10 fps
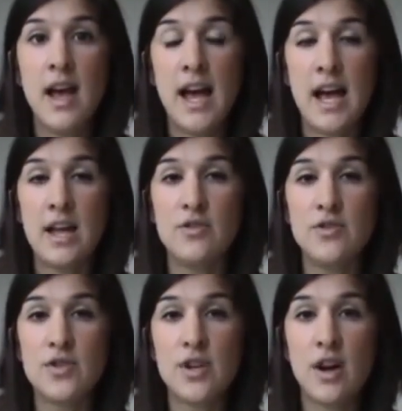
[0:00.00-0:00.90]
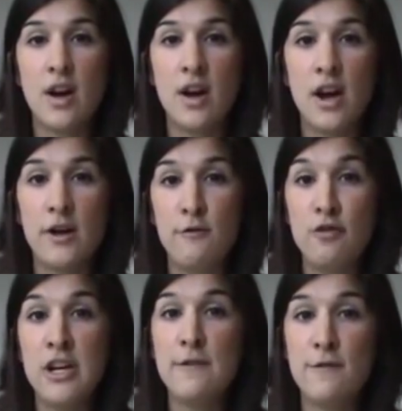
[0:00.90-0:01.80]
and I
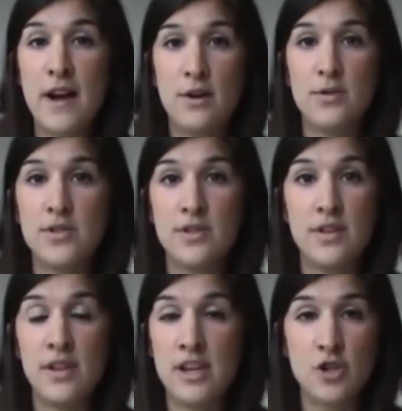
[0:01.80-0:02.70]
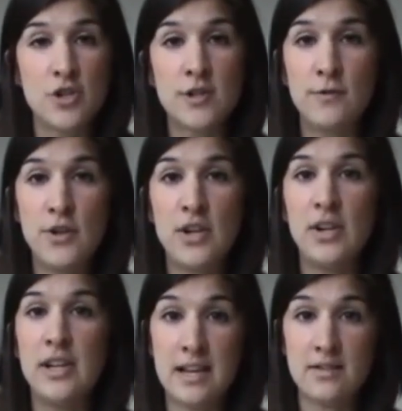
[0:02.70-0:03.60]
really found in just a few
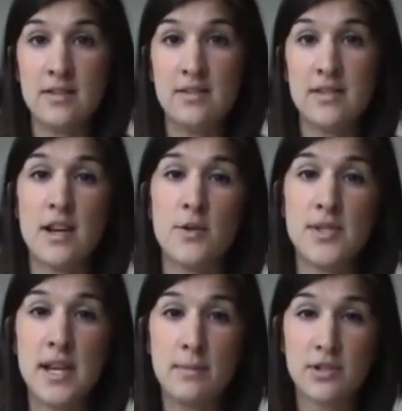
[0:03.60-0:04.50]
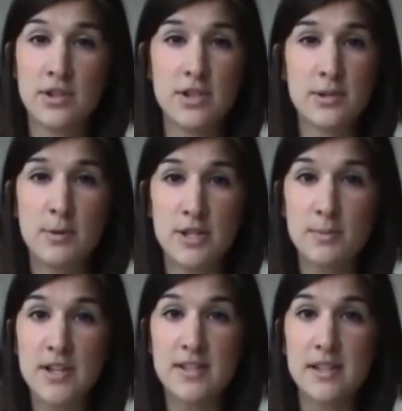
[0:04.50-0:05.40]
lessons that I was able to express
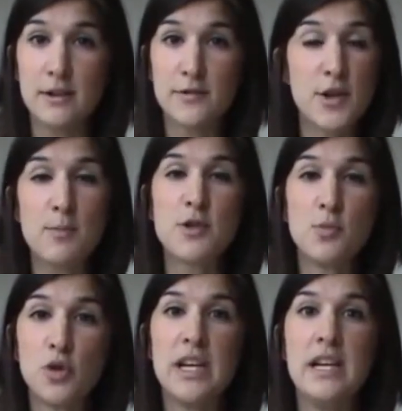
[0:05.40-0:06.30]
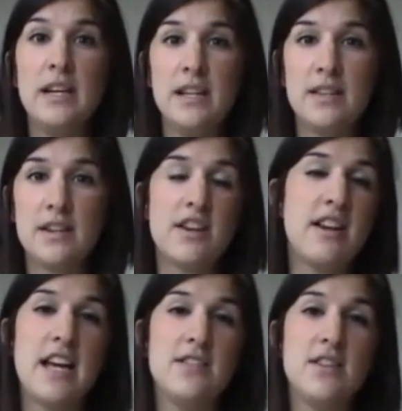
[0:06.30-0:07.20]
myself so much more clearly than I
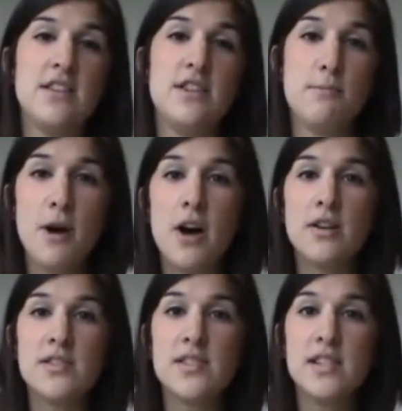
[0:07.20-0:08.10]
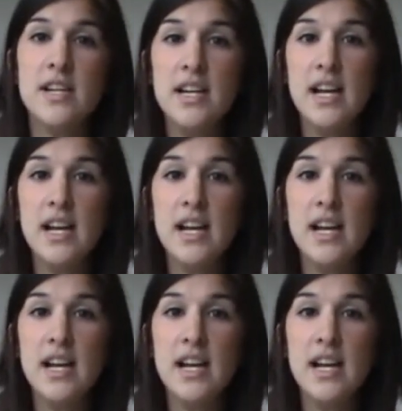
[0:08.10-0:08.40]
had done in the past.